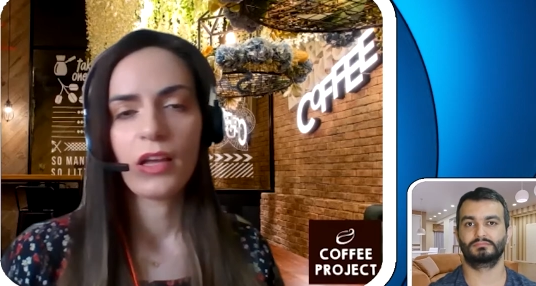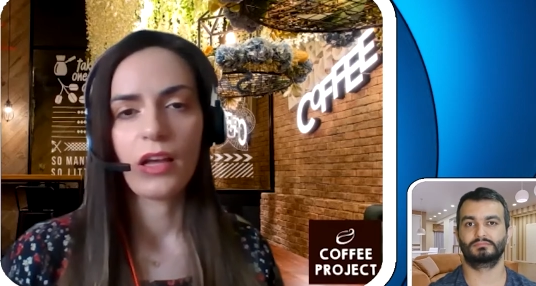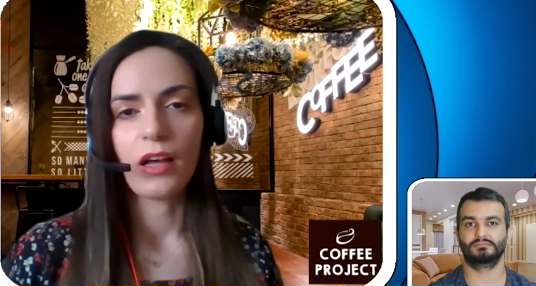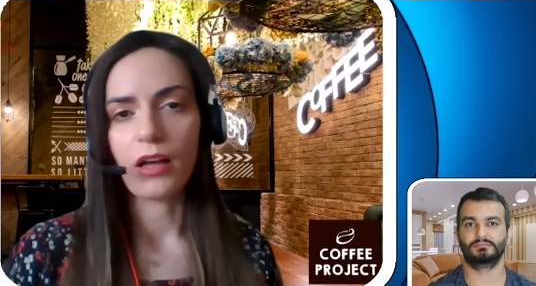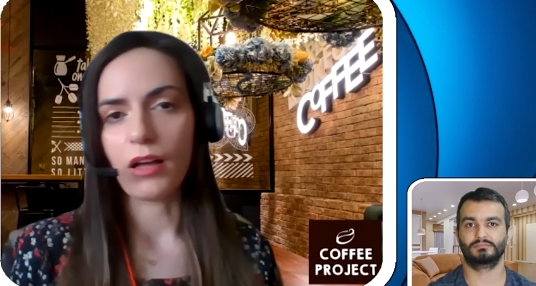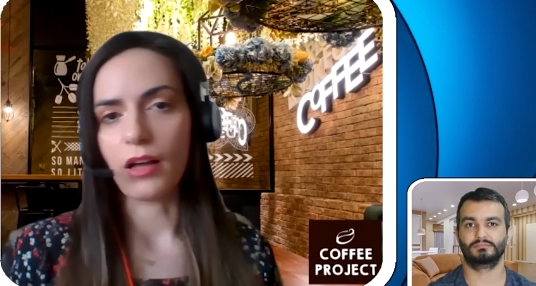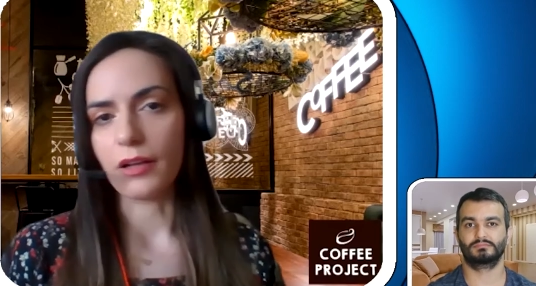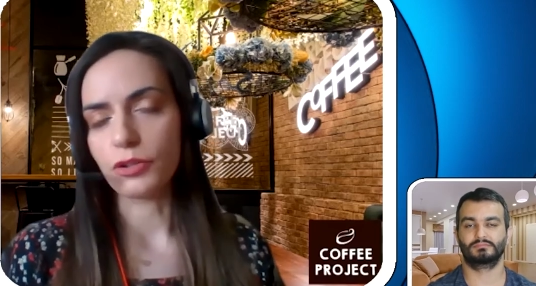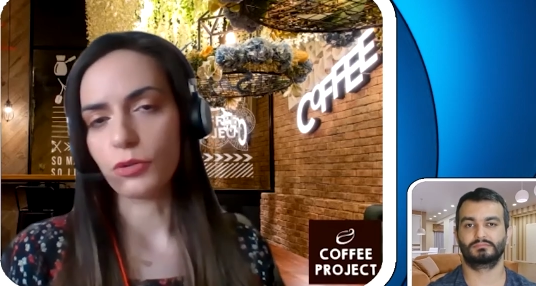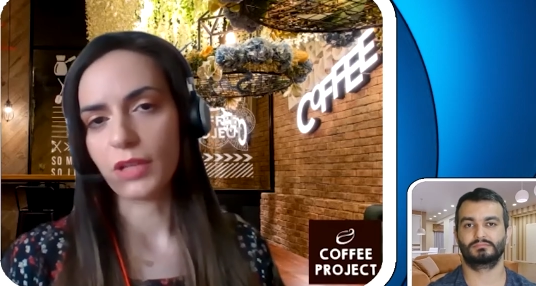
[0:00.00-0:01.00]
Speaker 1: uh,
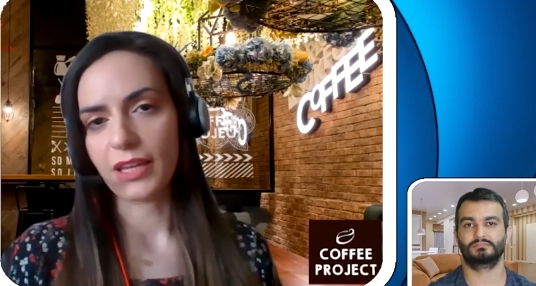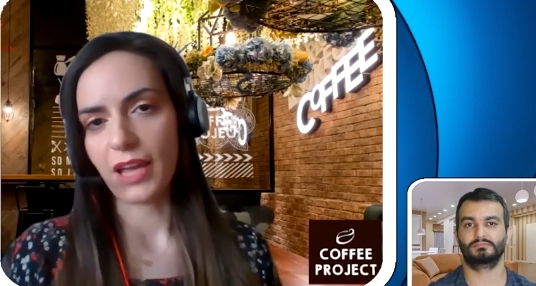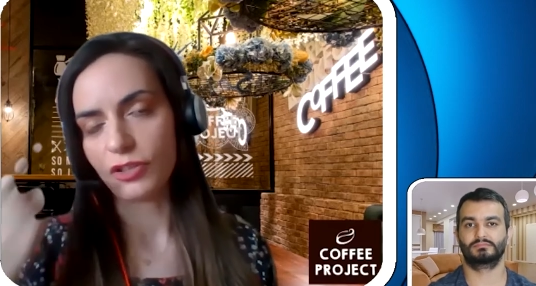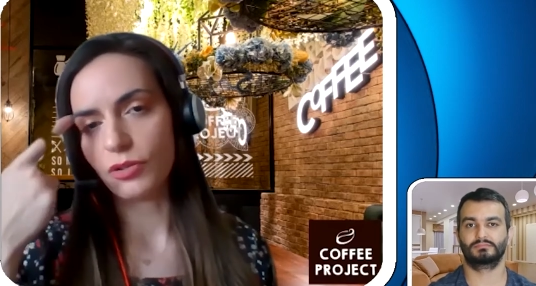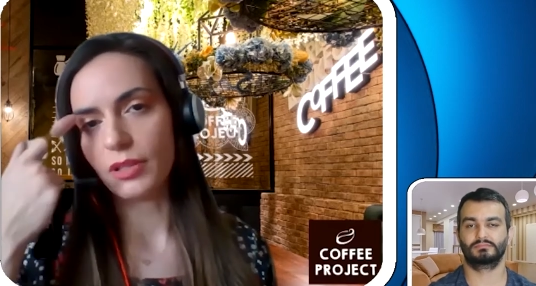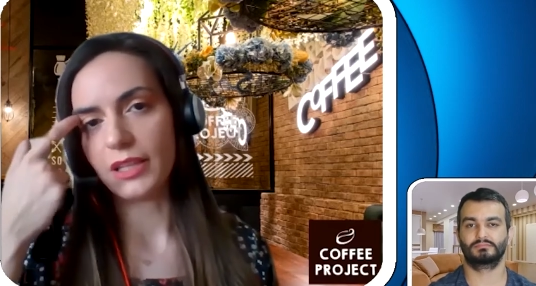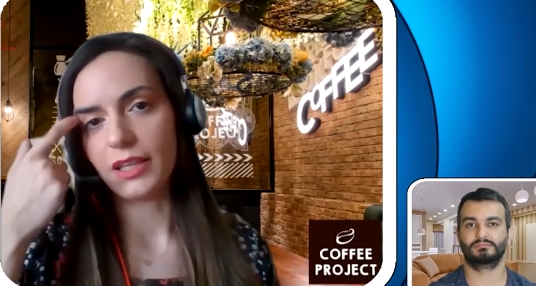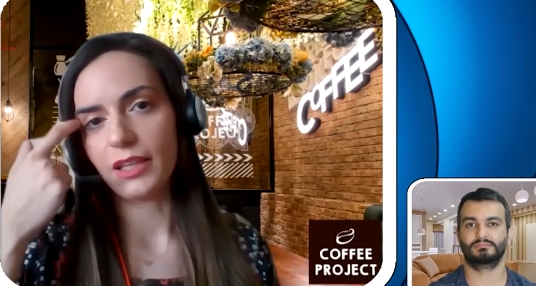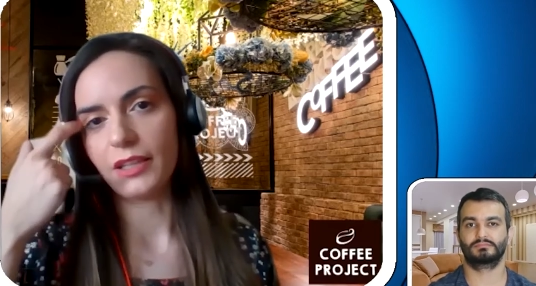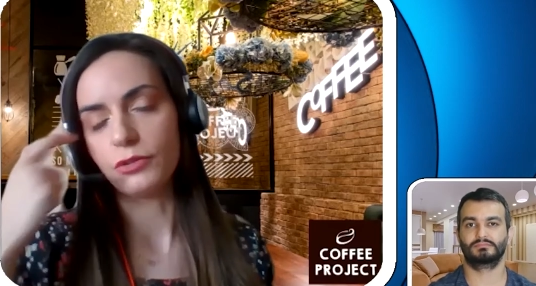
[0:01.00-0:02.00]
you can
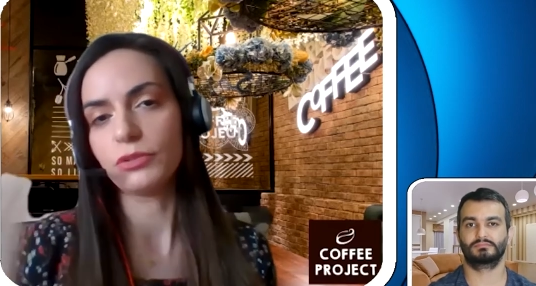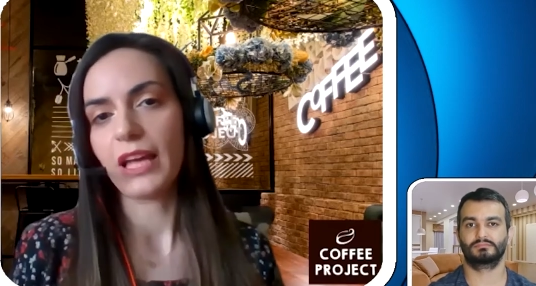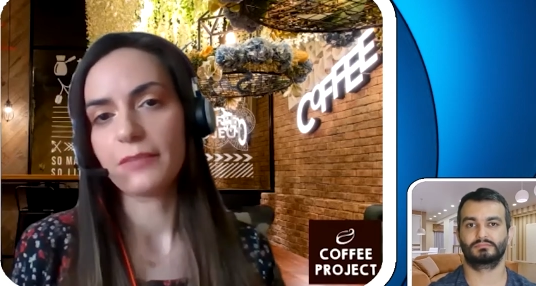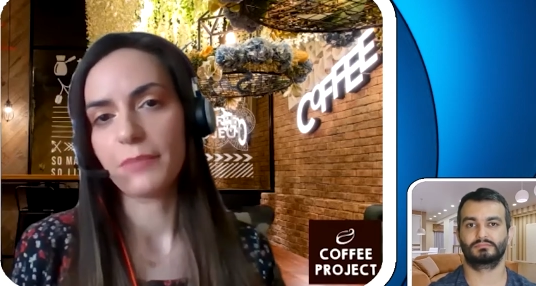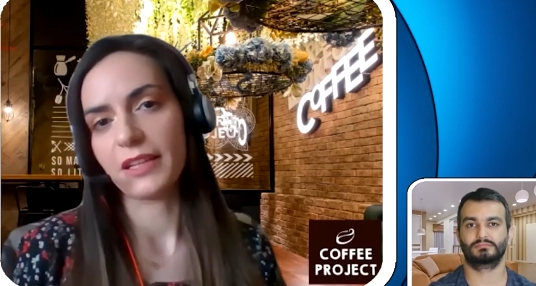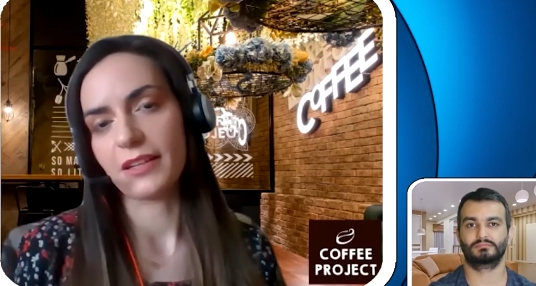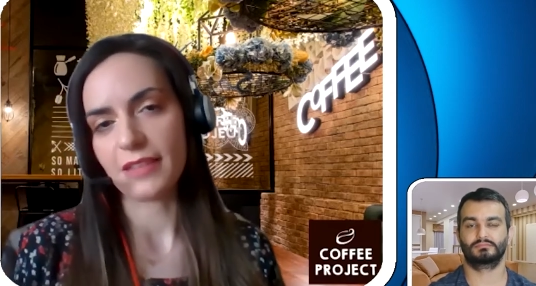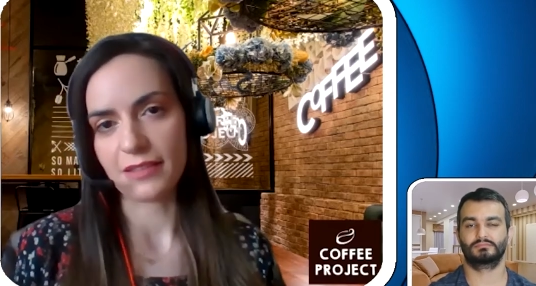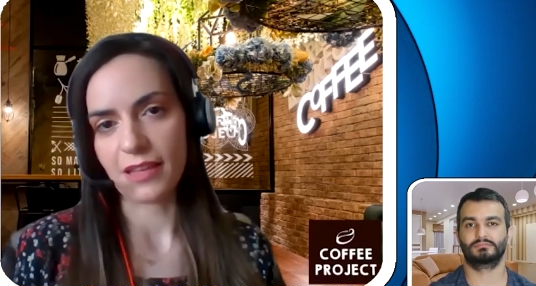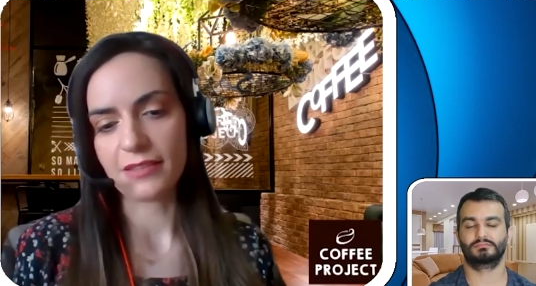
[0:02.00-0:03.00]
actually do that because
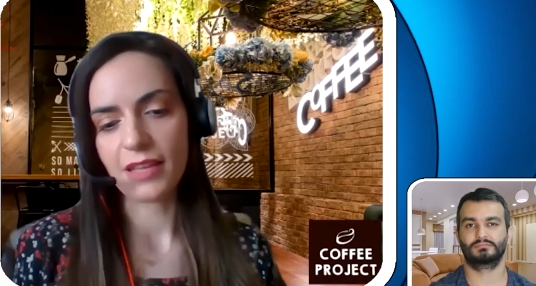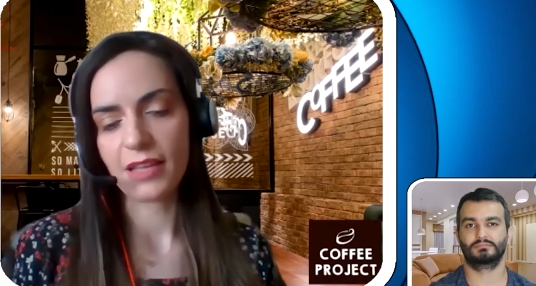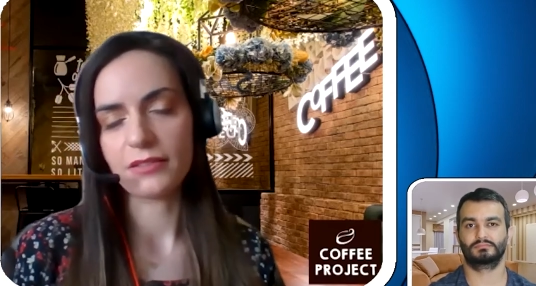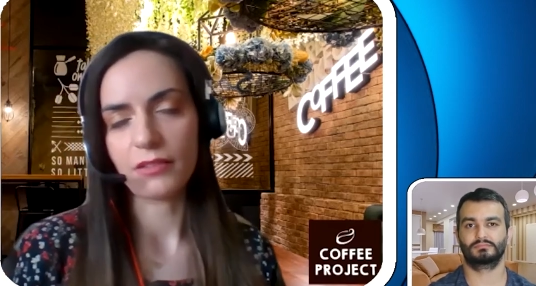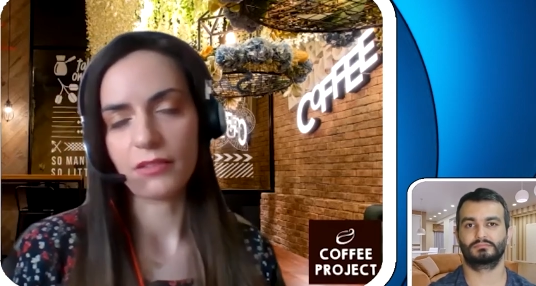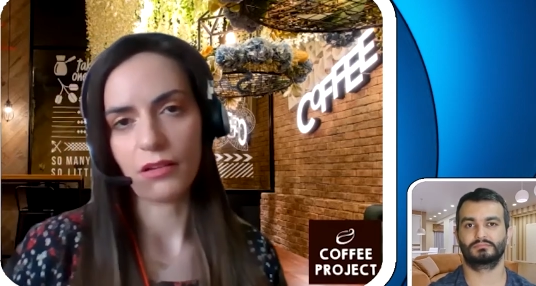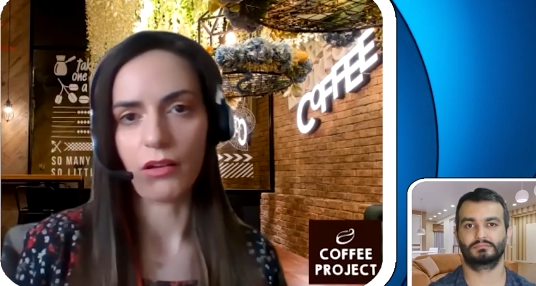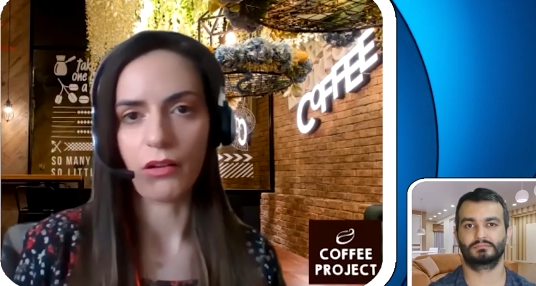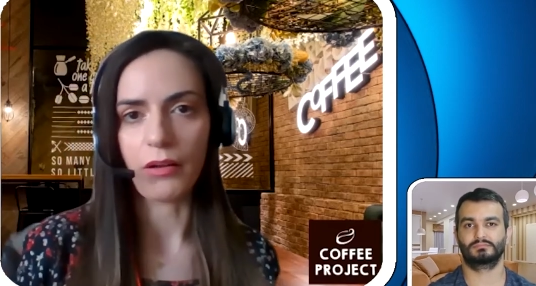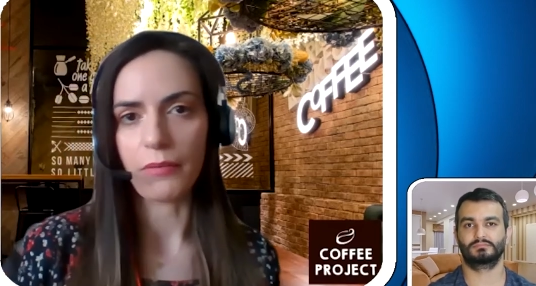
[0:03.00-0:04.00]
as i said
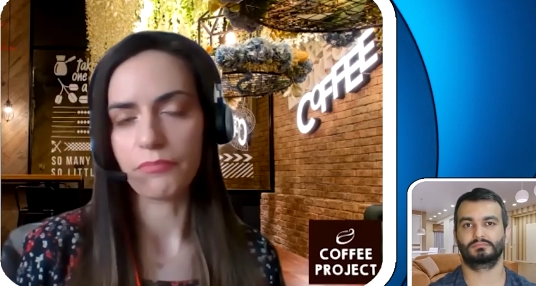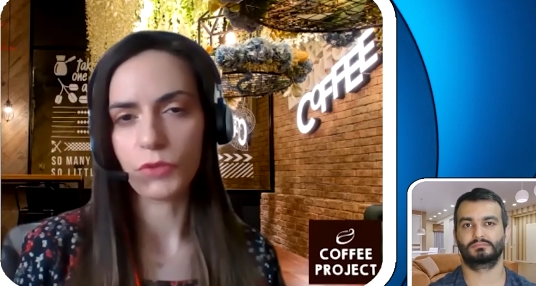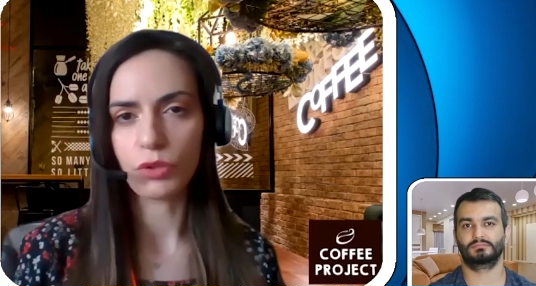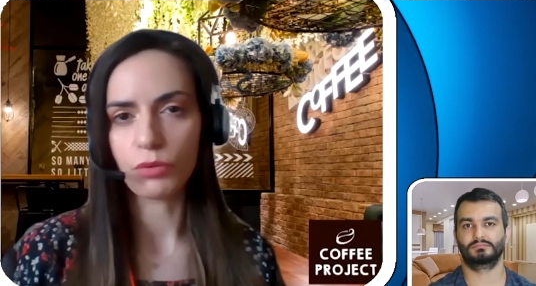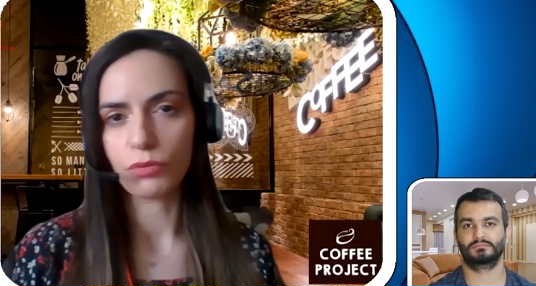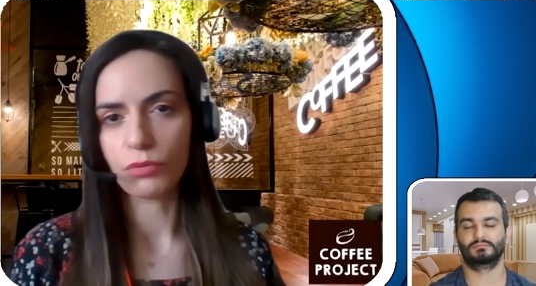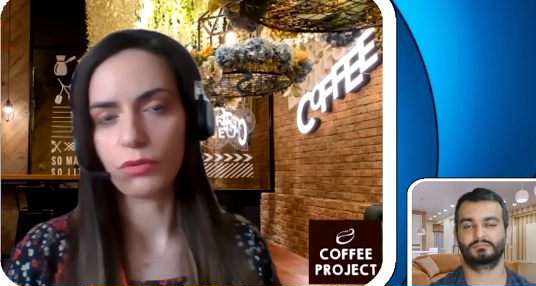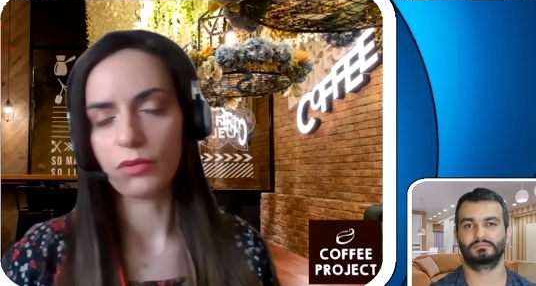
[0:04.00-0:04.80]
um, you